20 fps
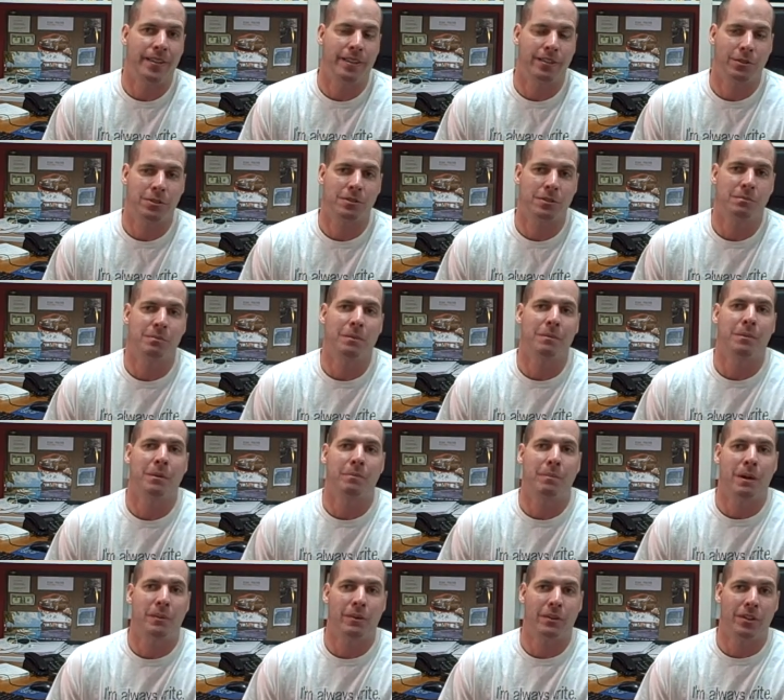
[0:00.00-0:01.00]
I think there were some people
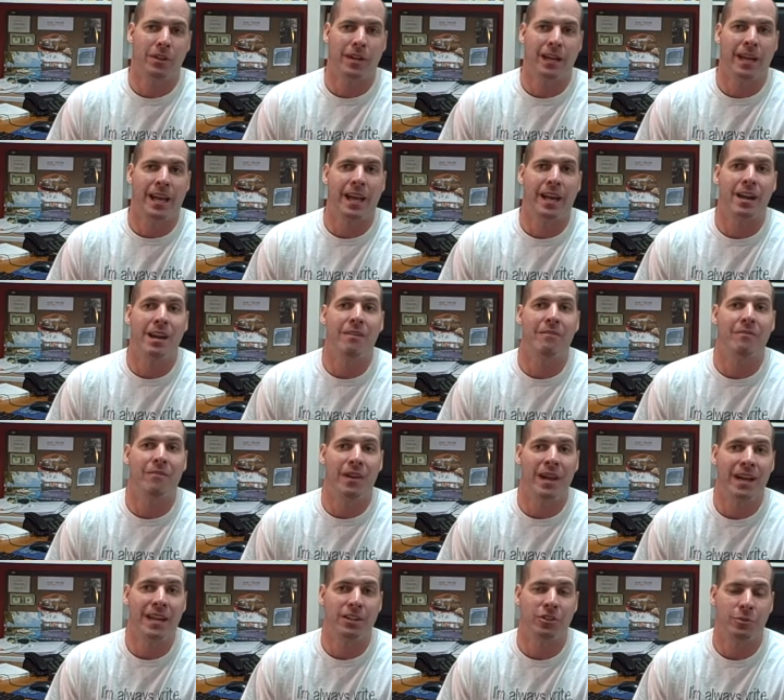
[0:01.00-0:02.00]
that probably thought I had an
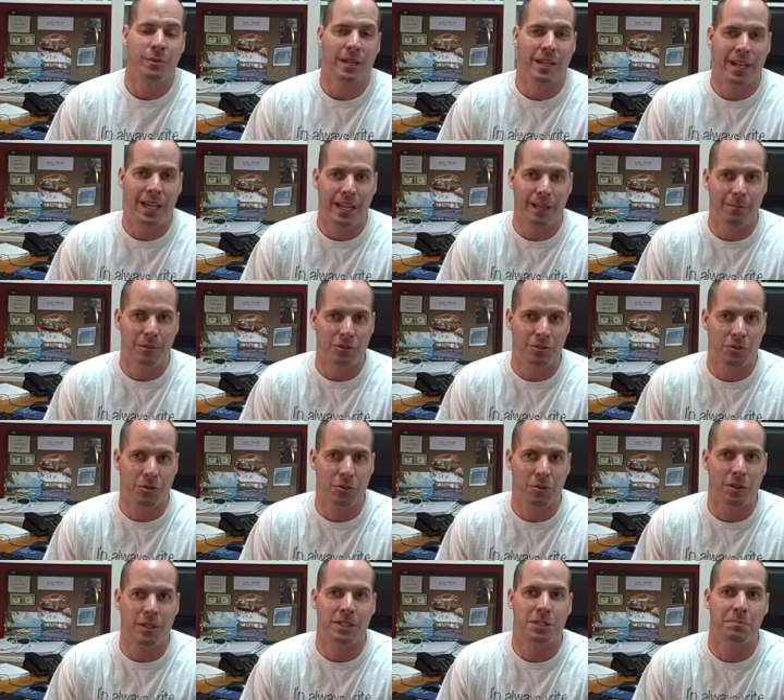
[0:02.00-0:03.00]
advantage when it came to
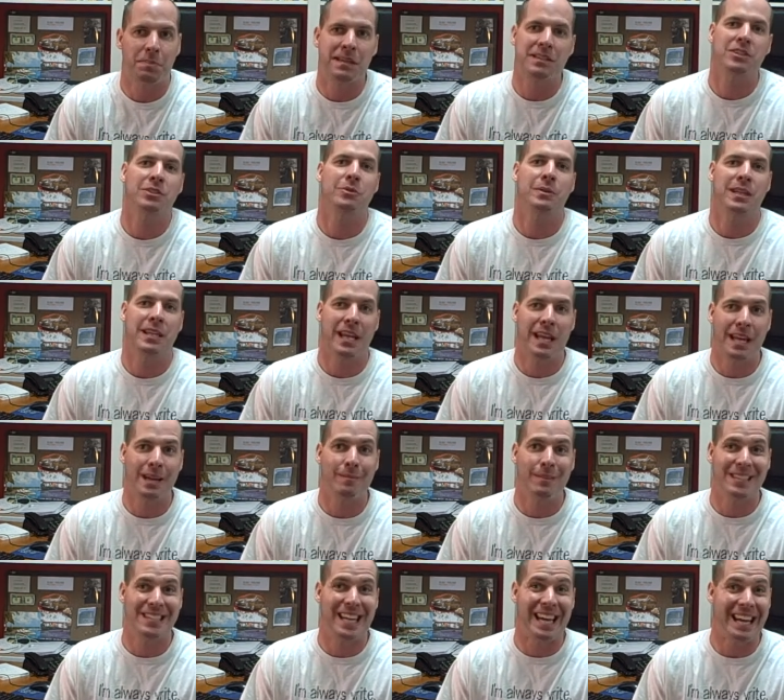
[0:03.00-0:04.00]
school, especially when it
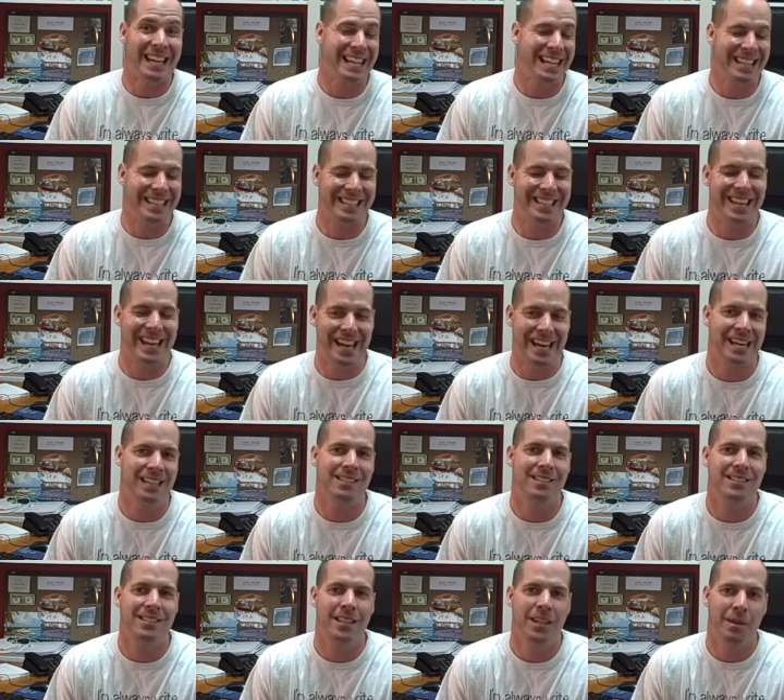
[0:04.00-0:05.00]
came to taking
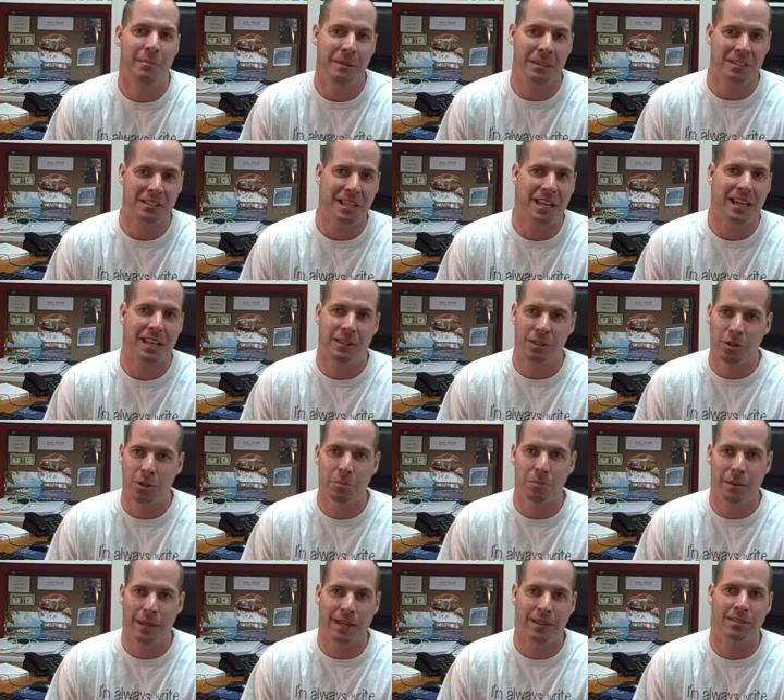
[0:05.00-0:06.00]
tests, because I had
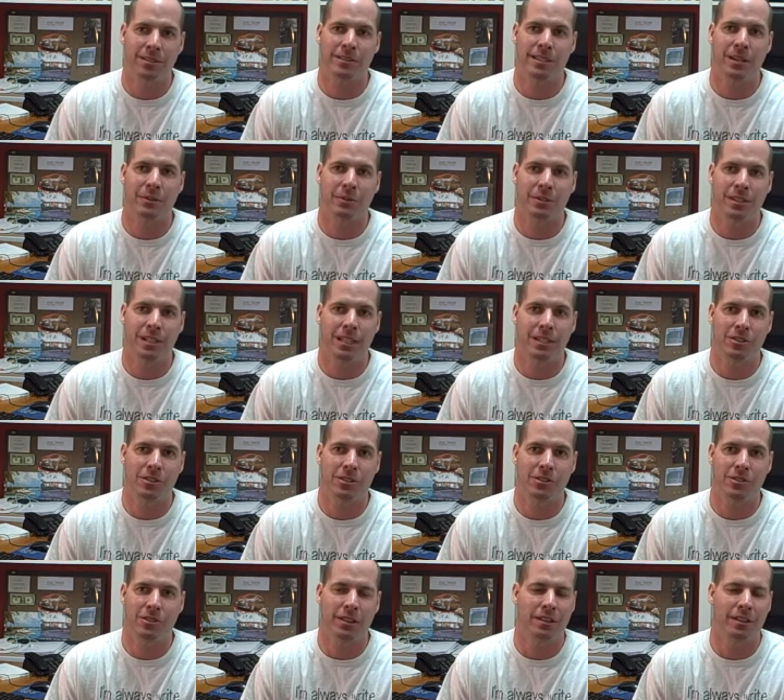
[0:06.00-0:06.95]
two parents that were teachers.